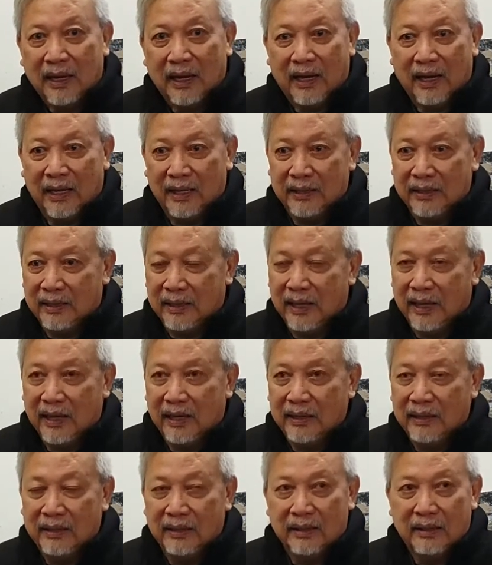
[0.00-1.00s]
and
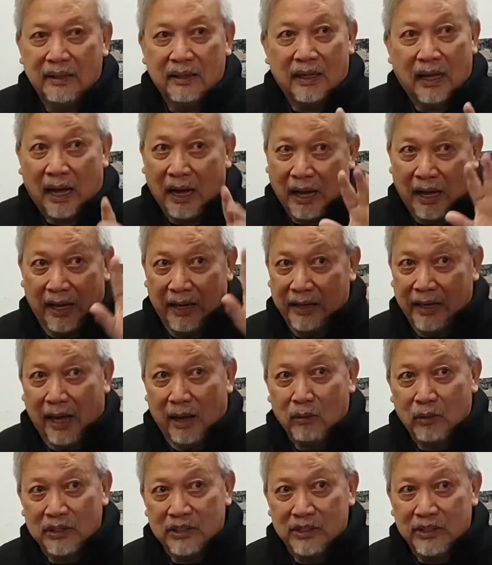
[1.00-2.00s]
then,
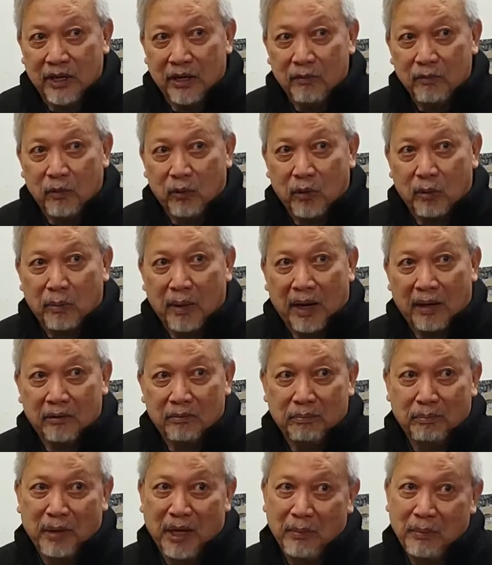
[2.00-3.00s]
I was there for
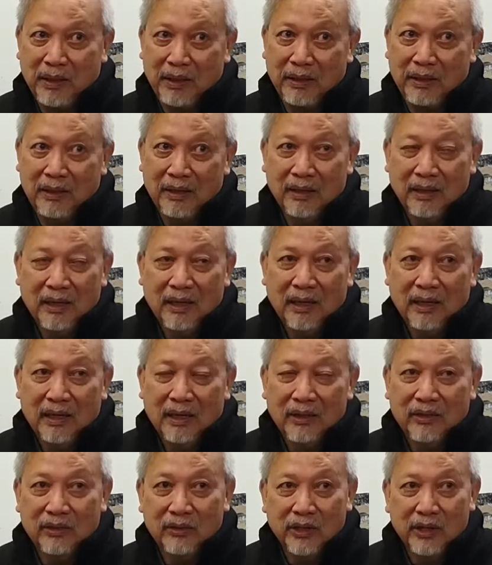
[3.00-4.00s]
about maybe
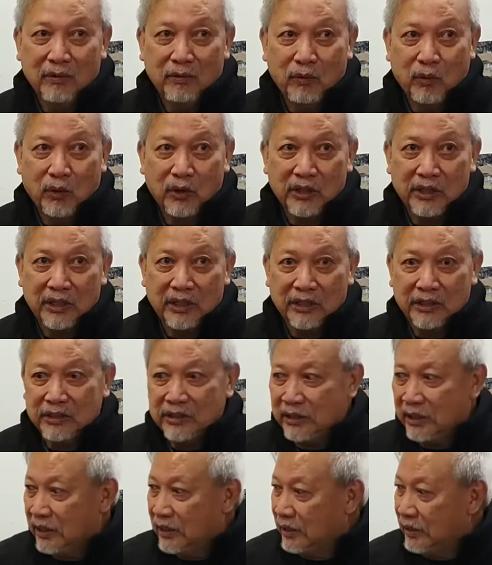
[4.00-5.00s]
3 or 4
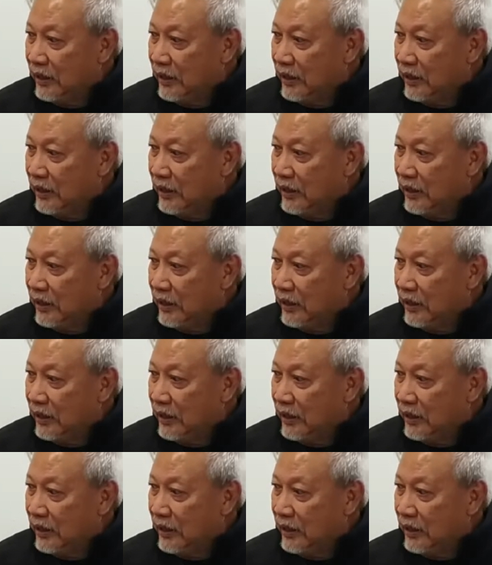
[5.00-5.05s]
years.